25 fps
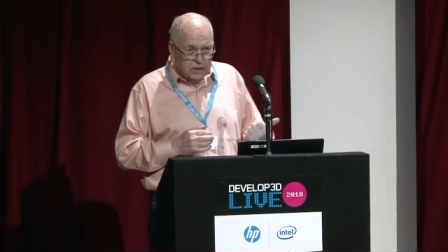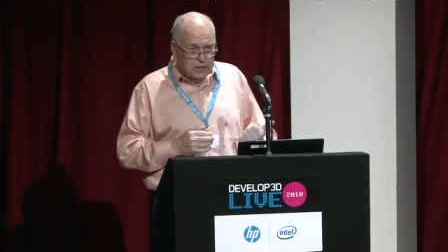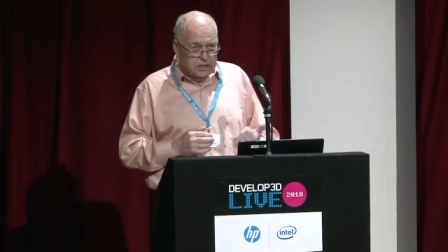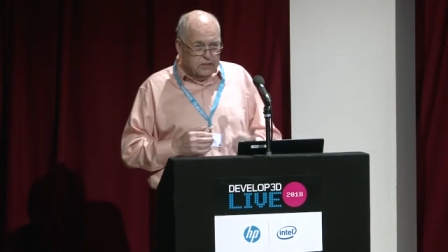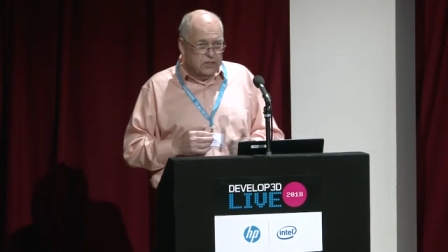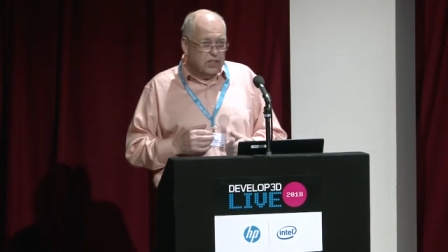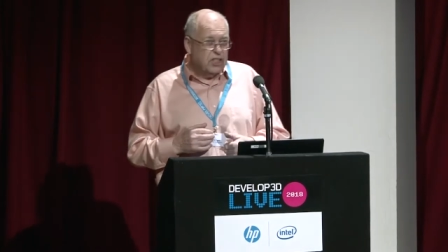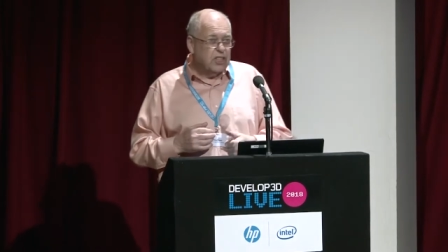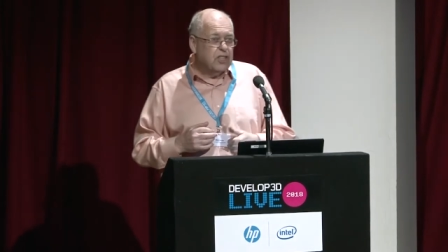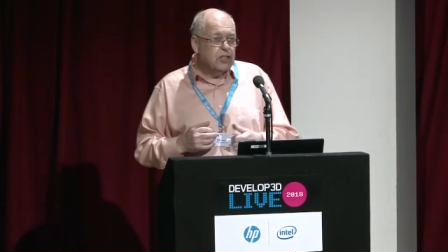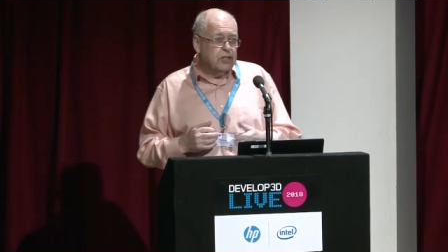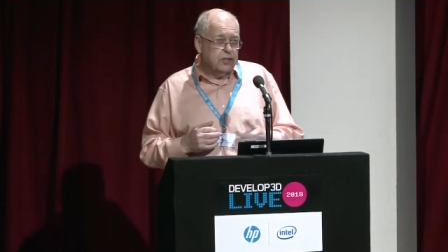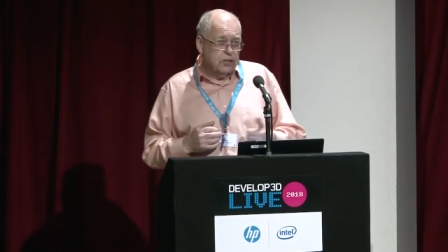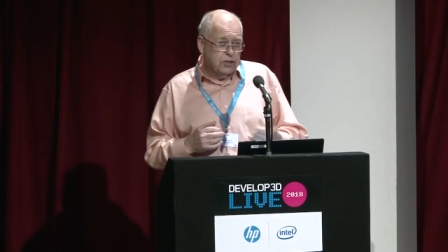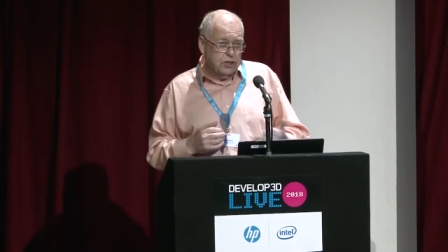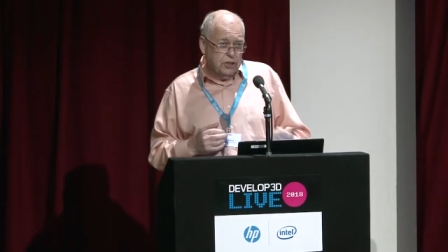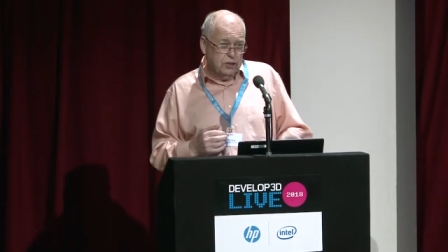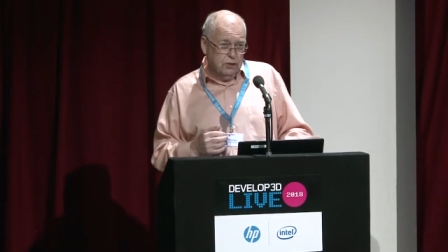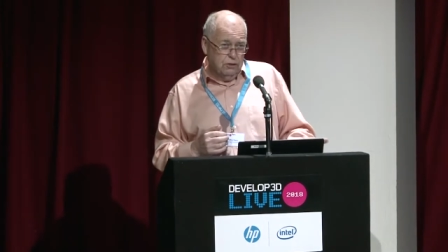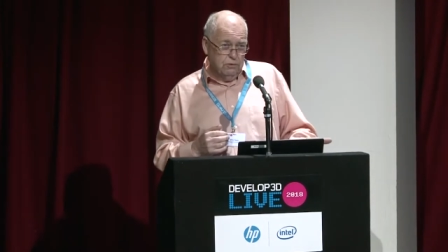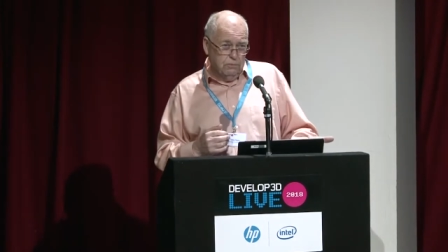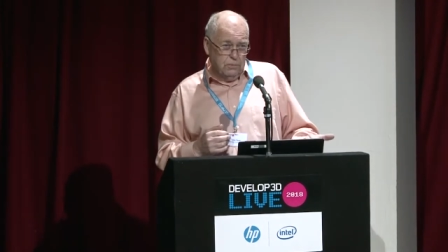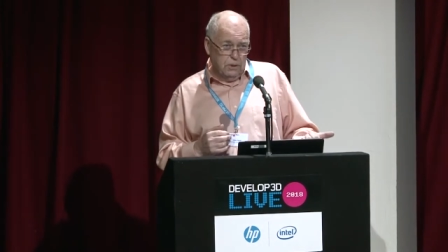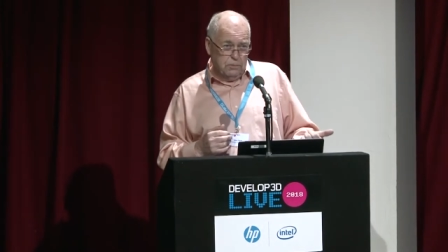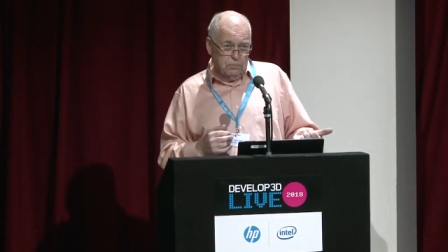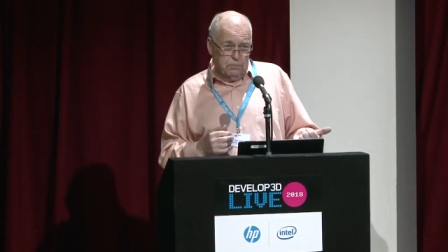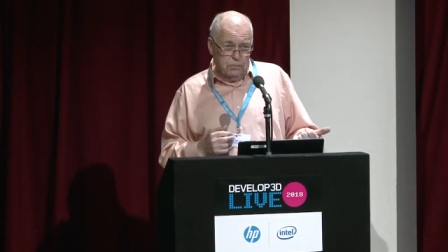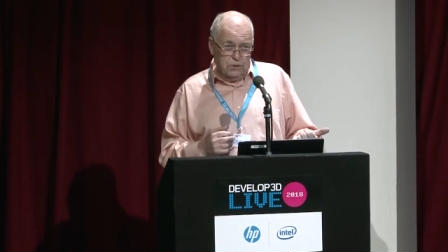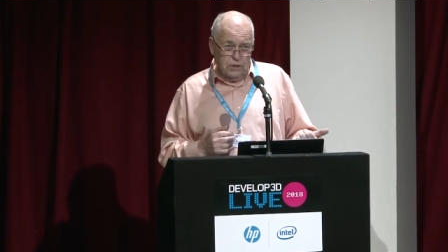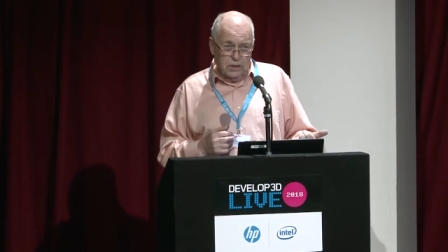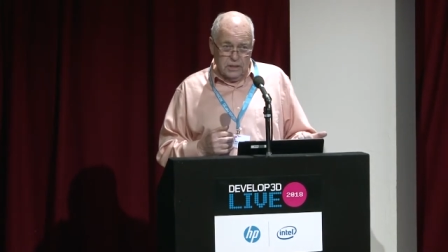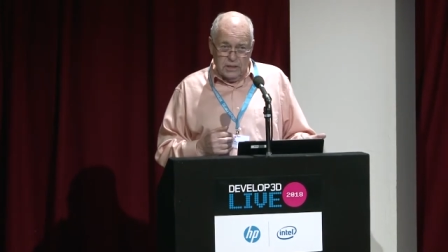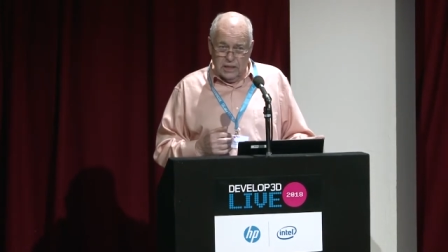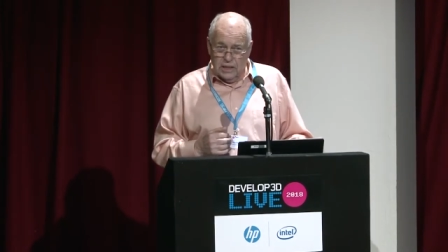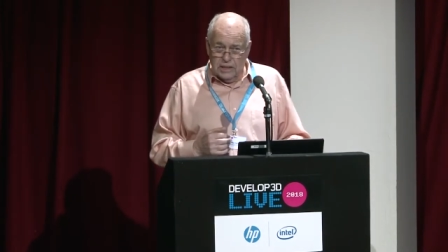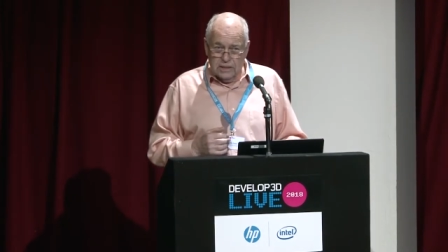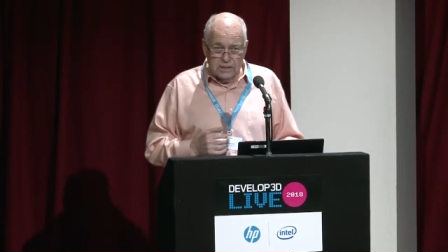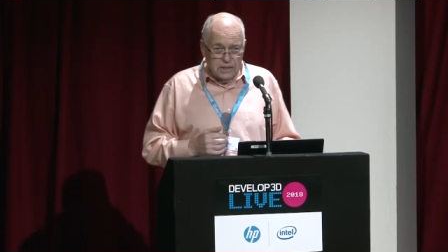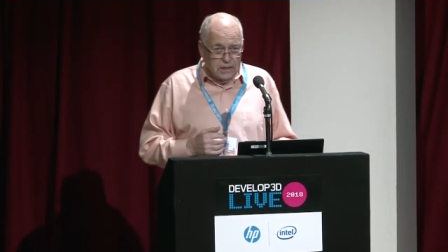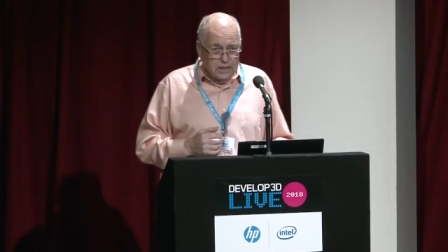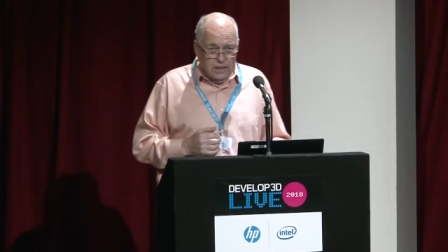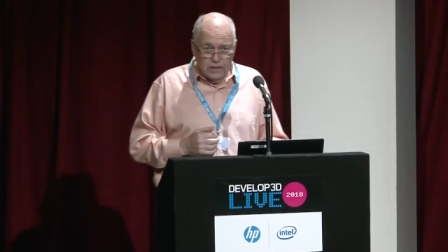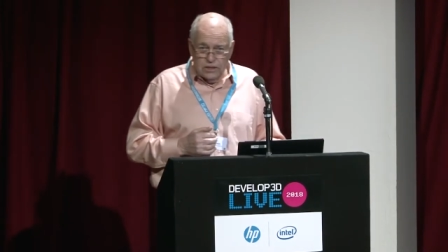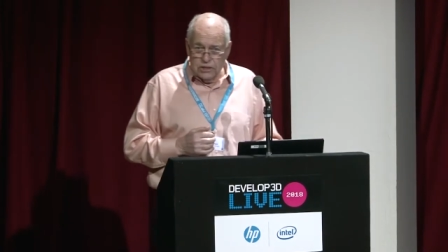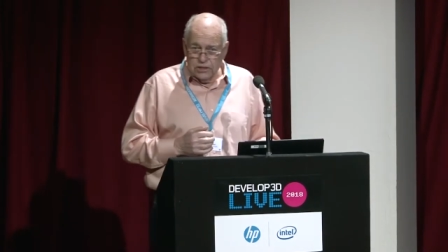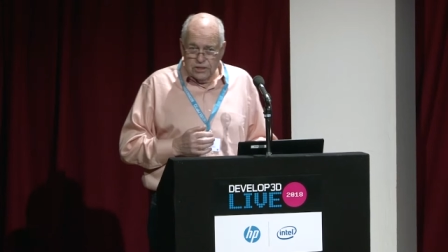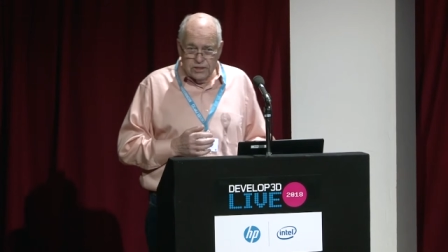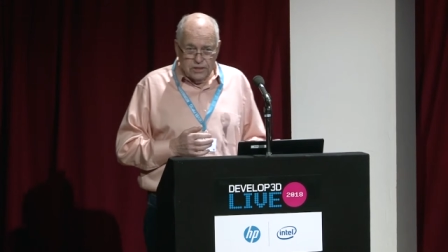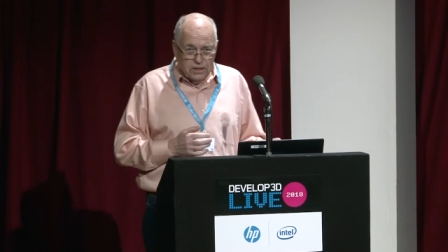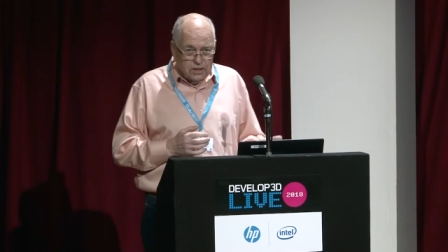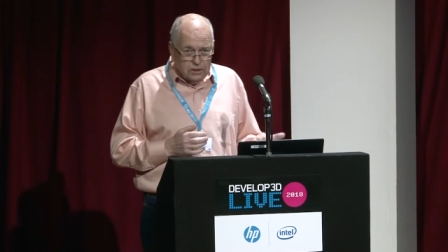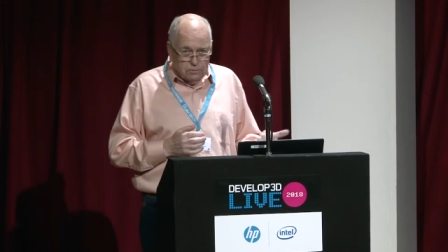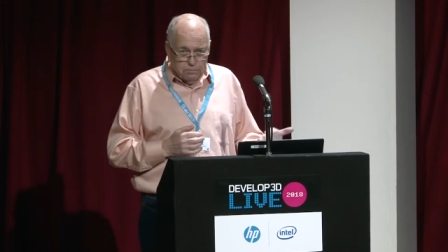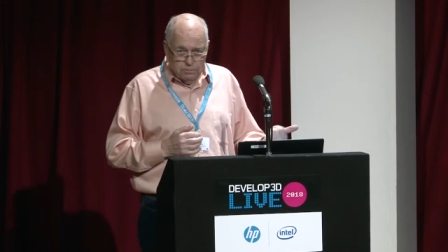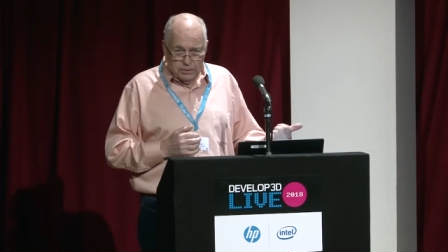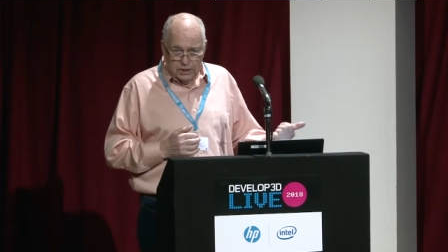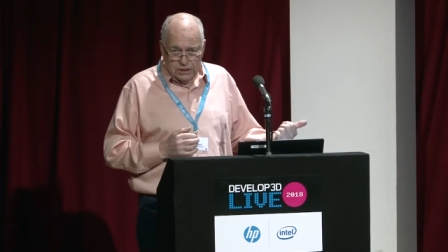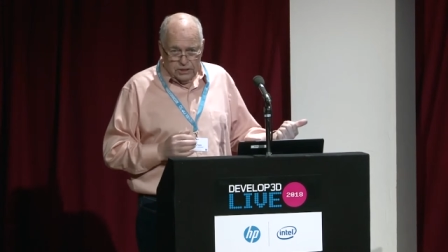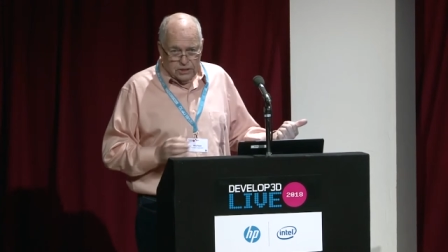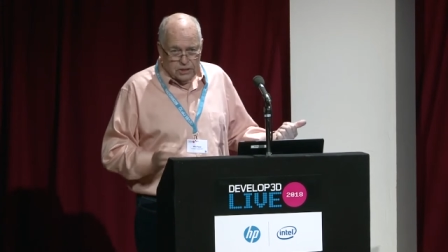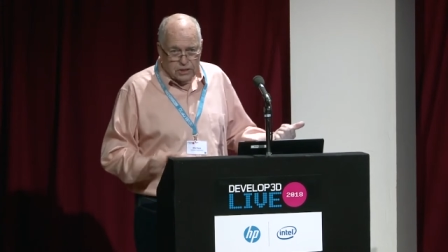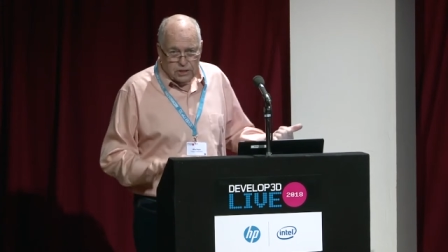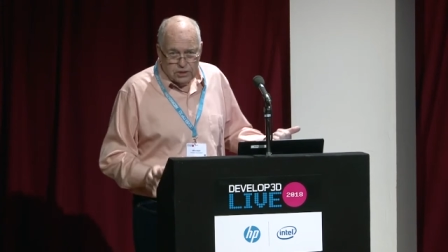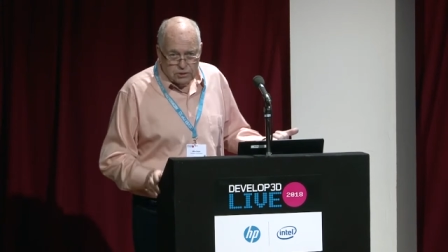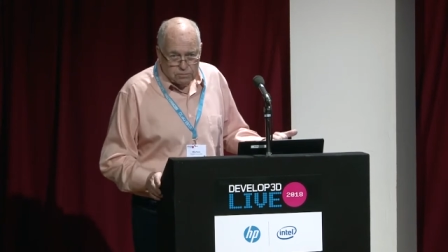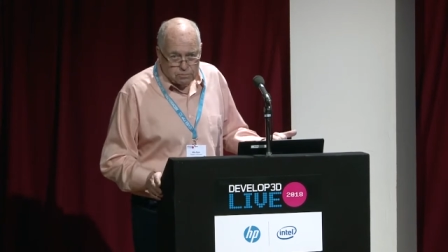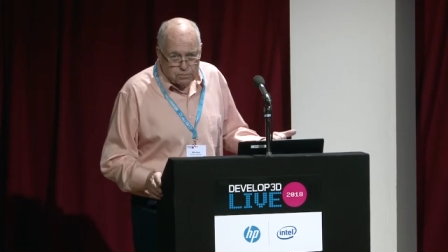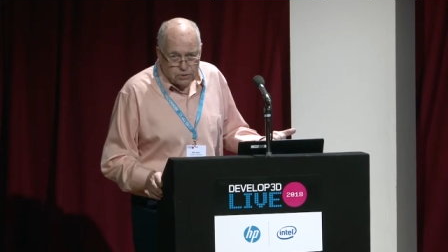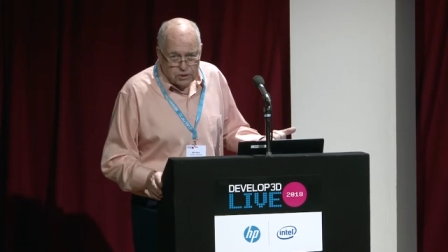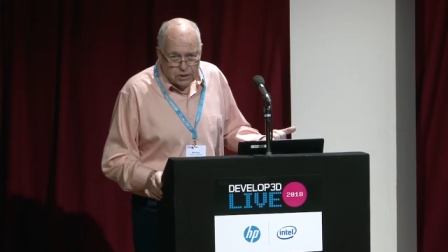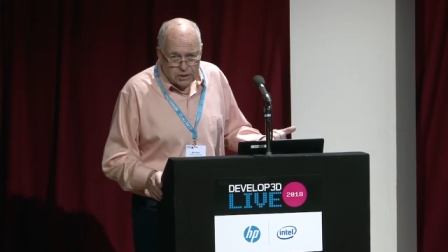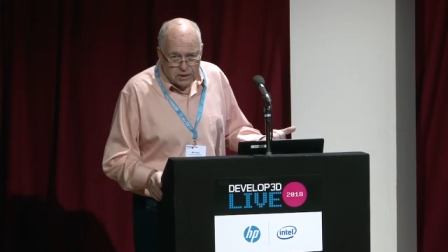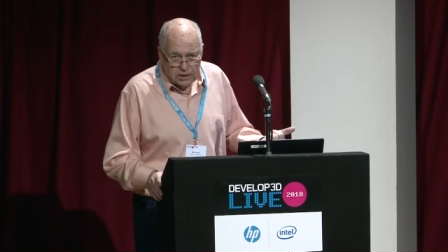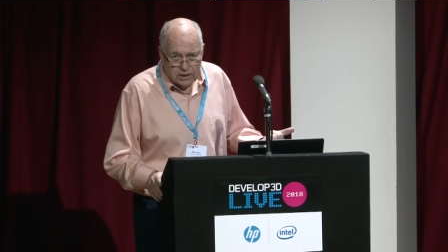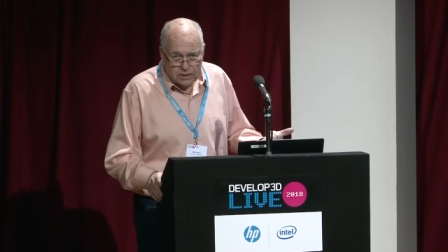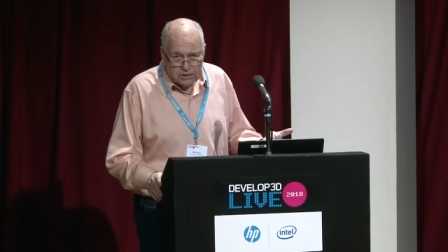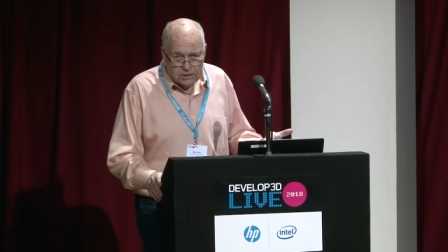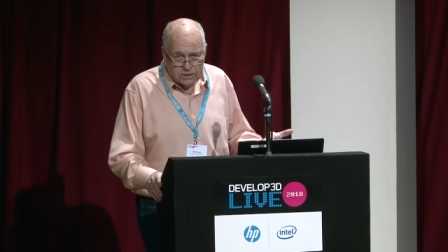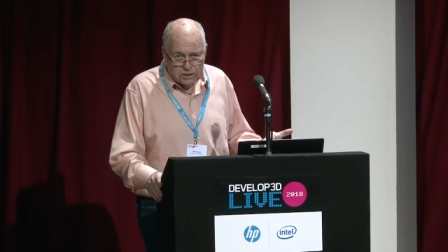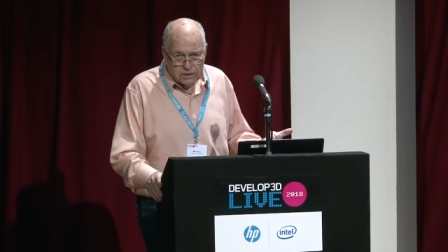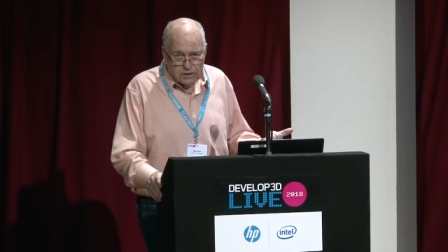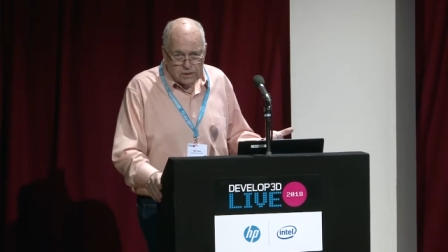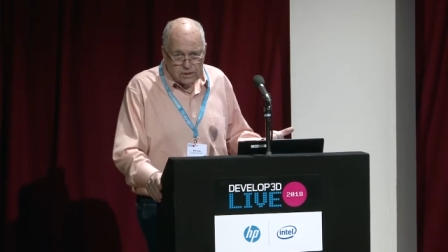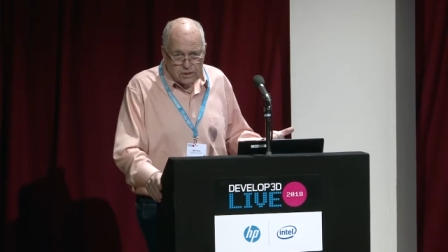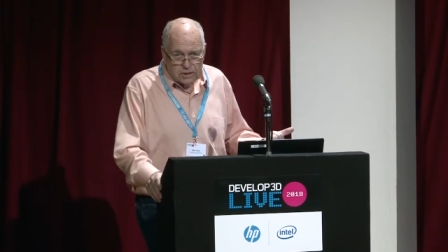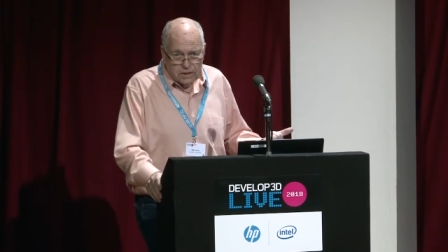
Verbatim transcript: It's a consumer product. It's not a business product.